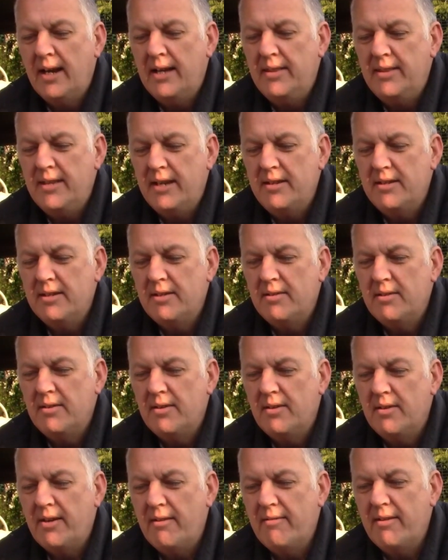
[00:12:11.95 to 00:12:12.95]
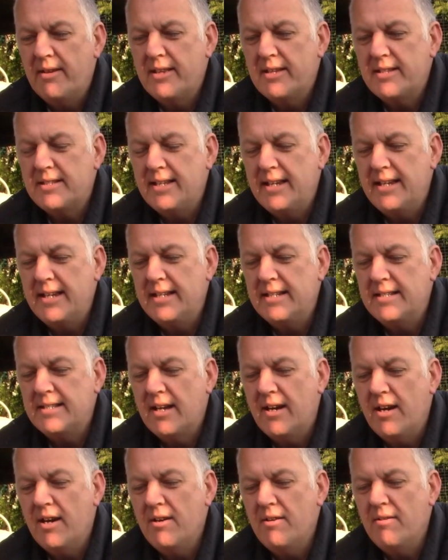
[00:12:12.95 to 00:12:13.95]
And then our other seeds
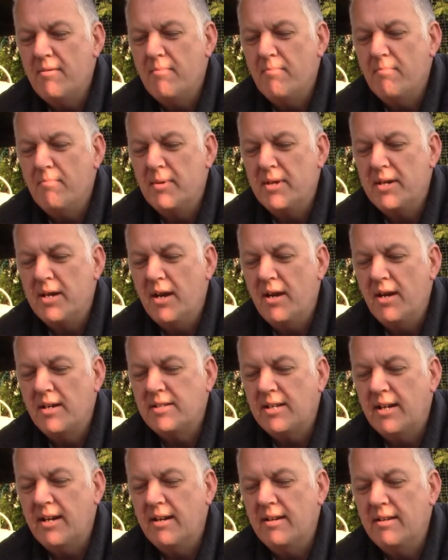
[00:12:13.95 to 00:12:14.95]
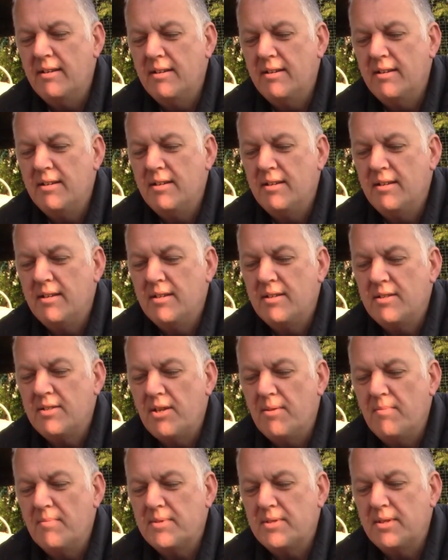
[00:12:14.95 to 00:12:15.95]
are Monada,
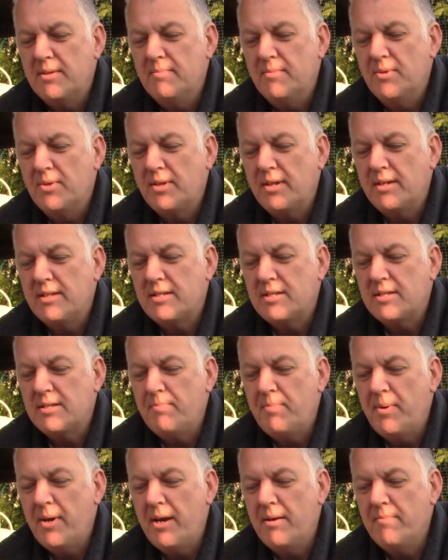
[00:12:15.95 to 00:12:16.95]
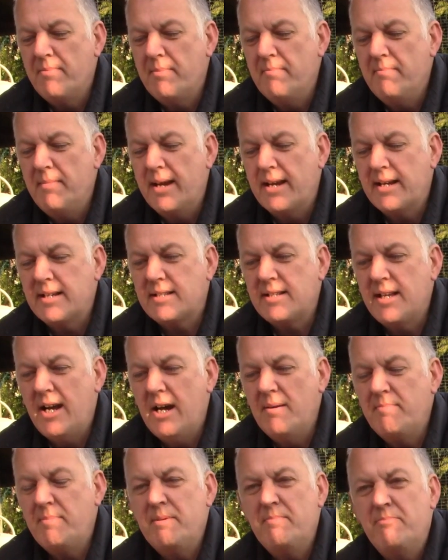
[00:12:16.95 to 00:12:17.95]
Thompson & Morgan's Superb Mix
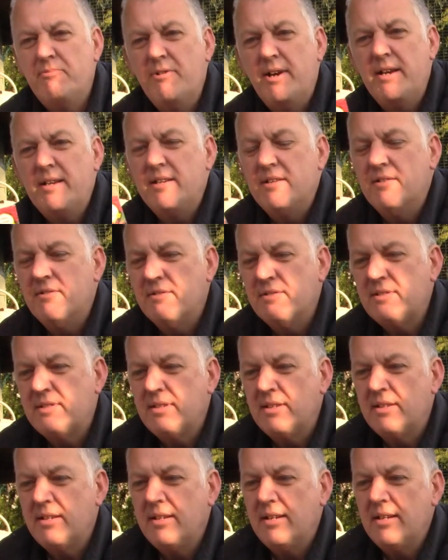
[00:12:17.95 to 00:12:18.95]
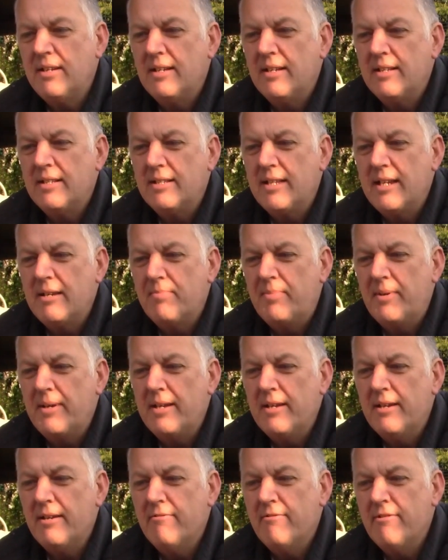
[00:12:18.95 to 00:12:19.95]
Harby Perennials. Deeply
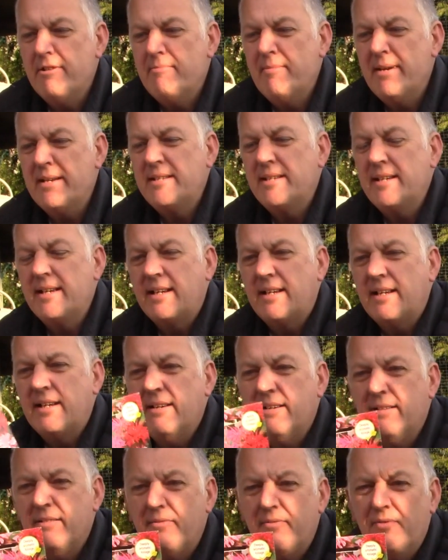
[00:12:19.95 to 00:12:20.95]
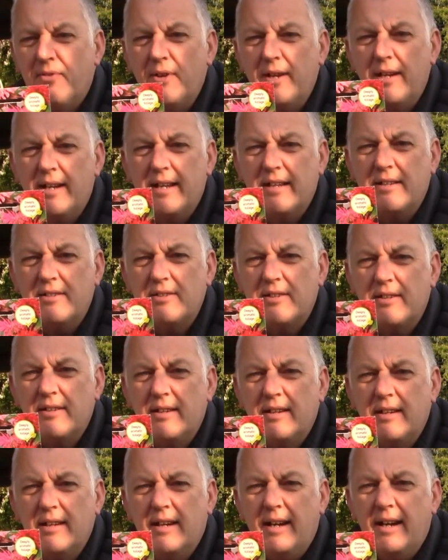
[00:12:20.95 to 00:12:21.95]
aromatic foliage,
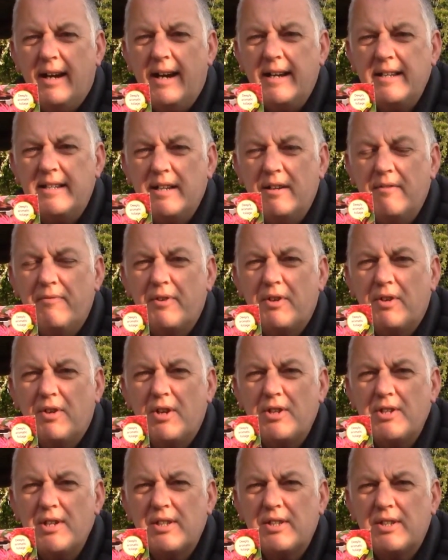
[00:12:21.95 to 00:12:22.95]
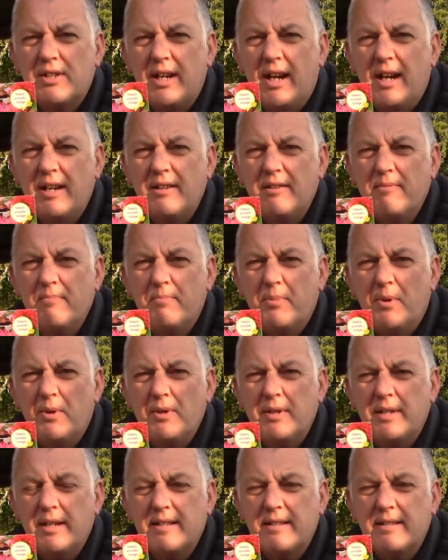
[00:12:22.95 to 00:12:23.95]
ideal for cottage garden
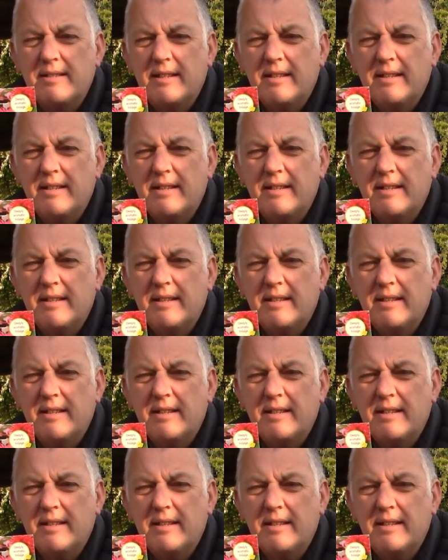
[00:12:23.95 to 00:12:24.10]
borders.